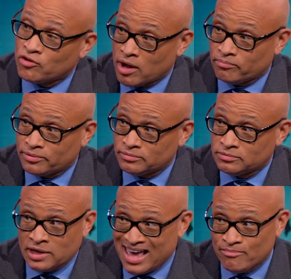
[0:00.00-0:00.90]
Trump,
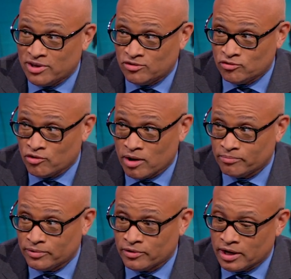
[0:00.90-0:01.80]
you can't mention Trump,
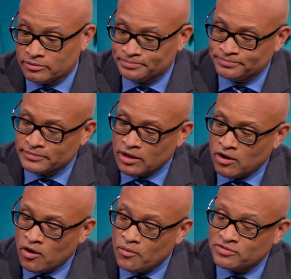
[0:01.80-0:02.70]
okay?
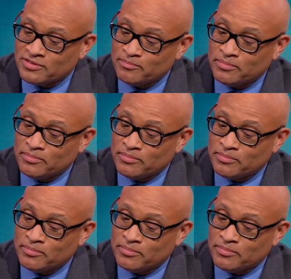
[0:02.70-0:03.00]
Who is the